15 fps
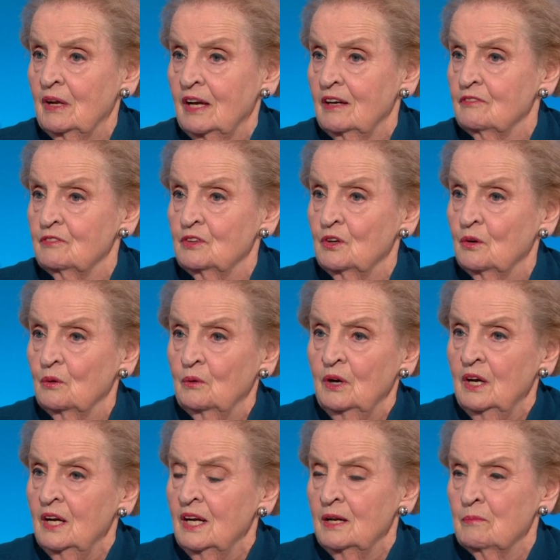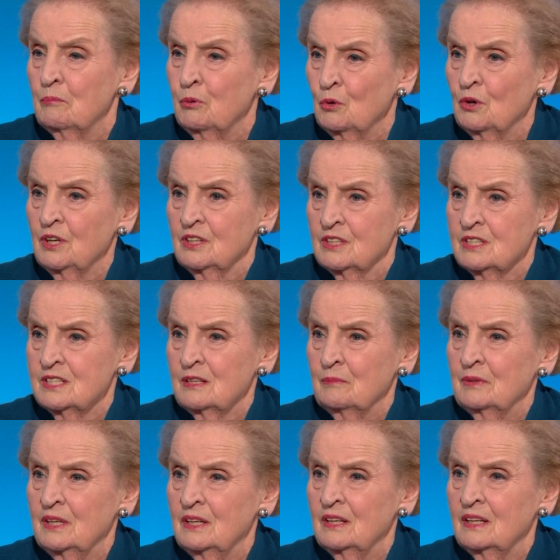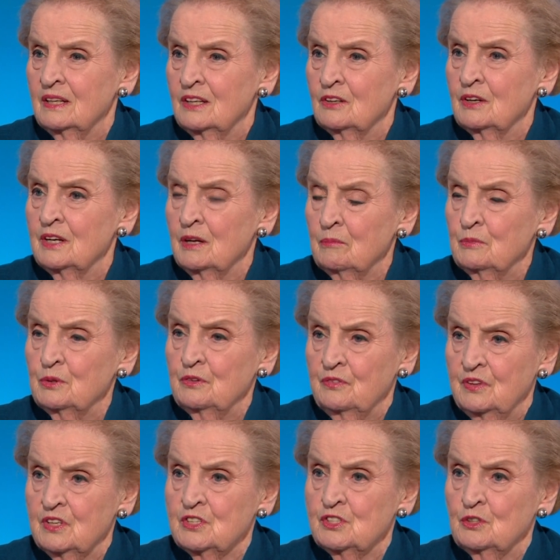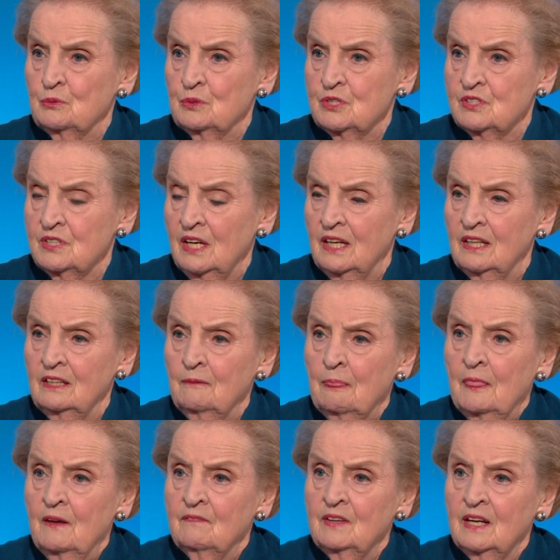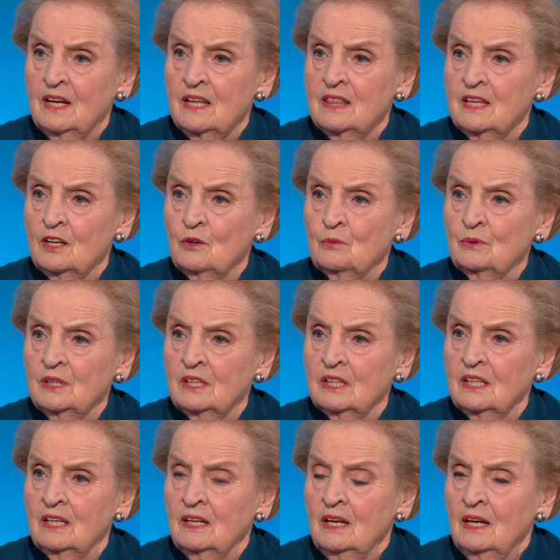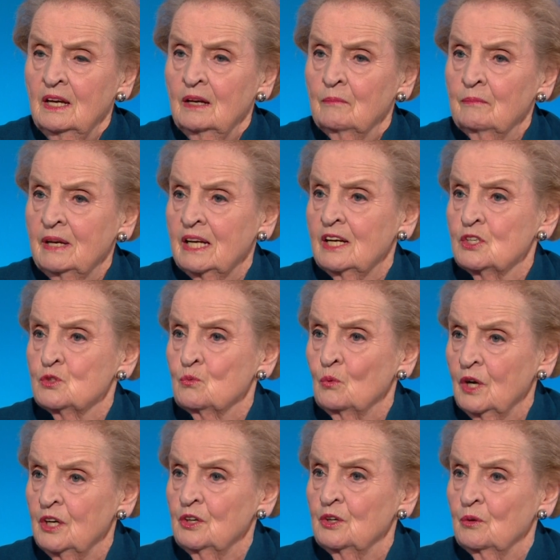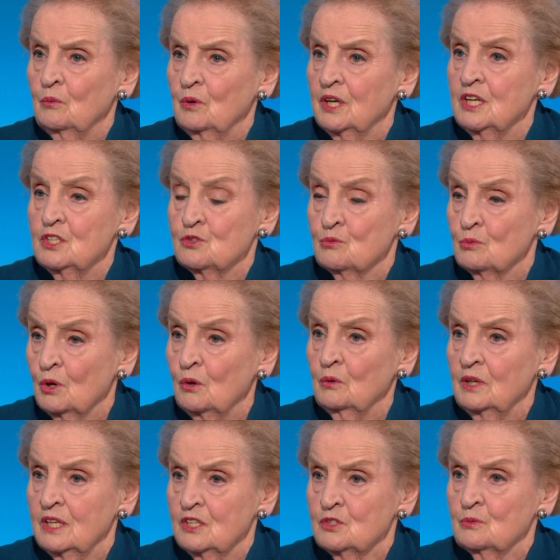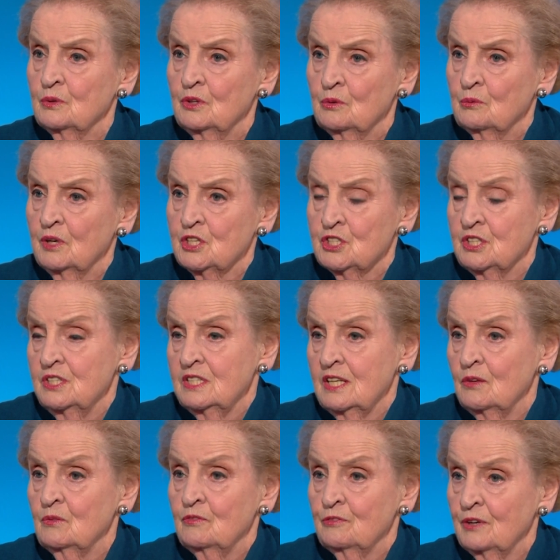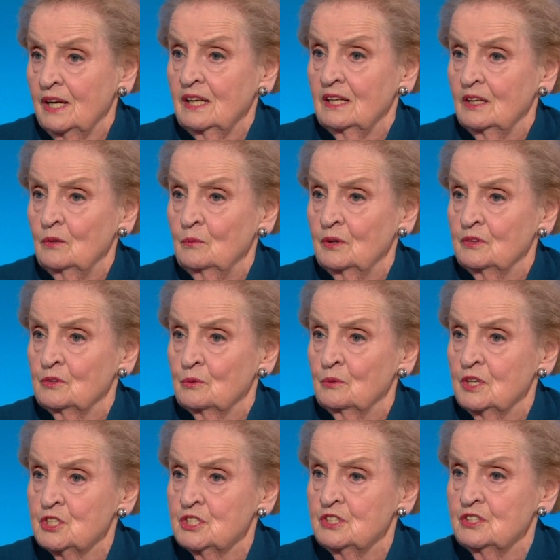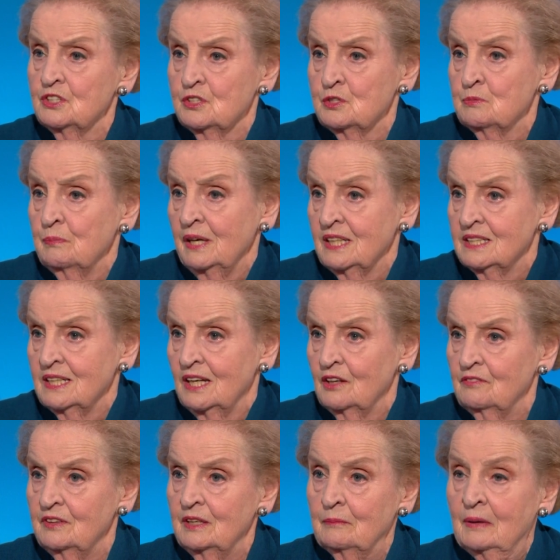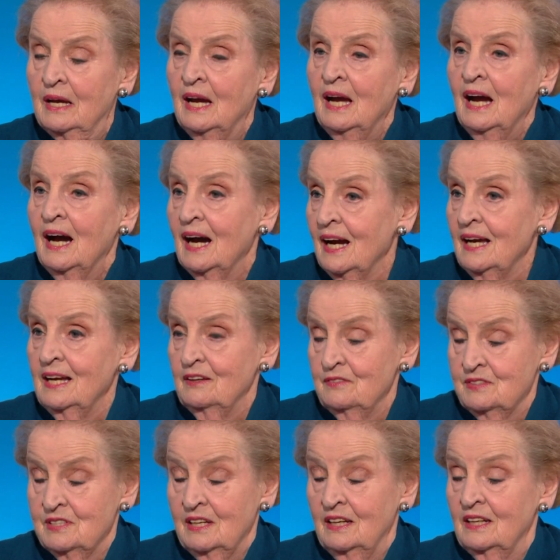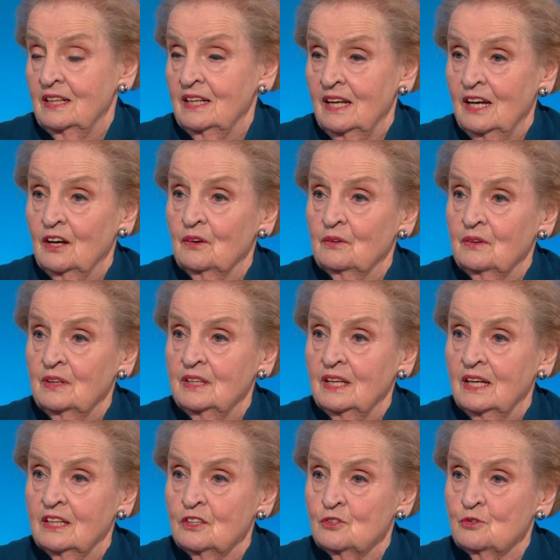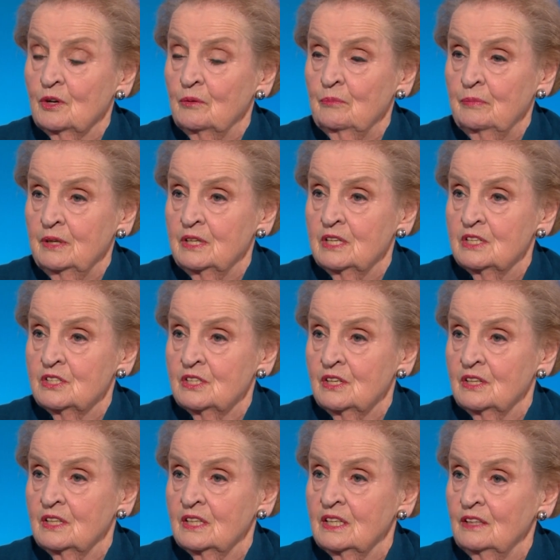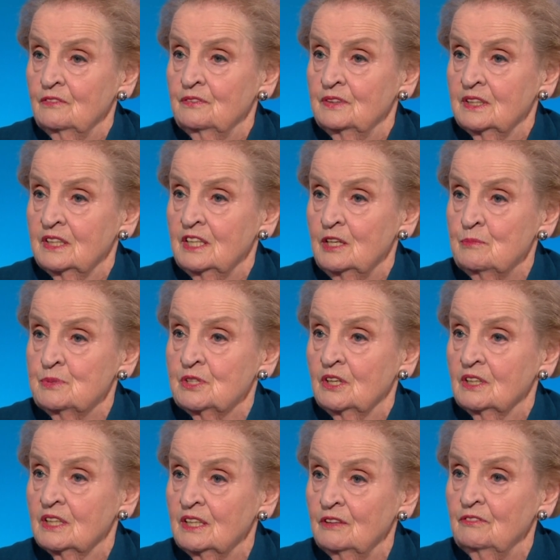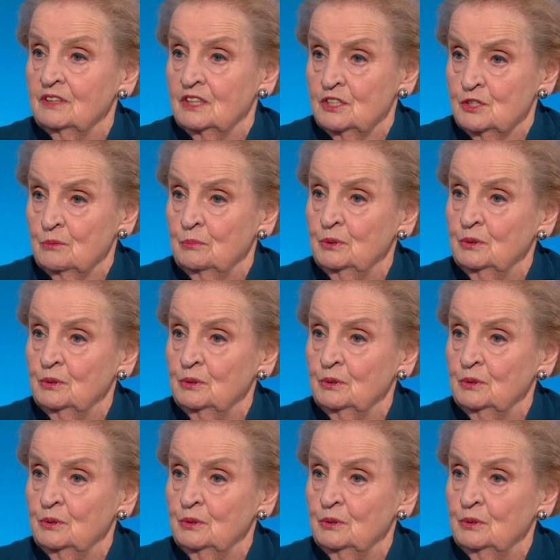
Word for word: have no importance. I mean, there are a number of things that were said that I think really make us wonder what his role is with the Russians and, frankly, what the Russians expect out of him. I have said now that Trump is the gift that keeps on giving to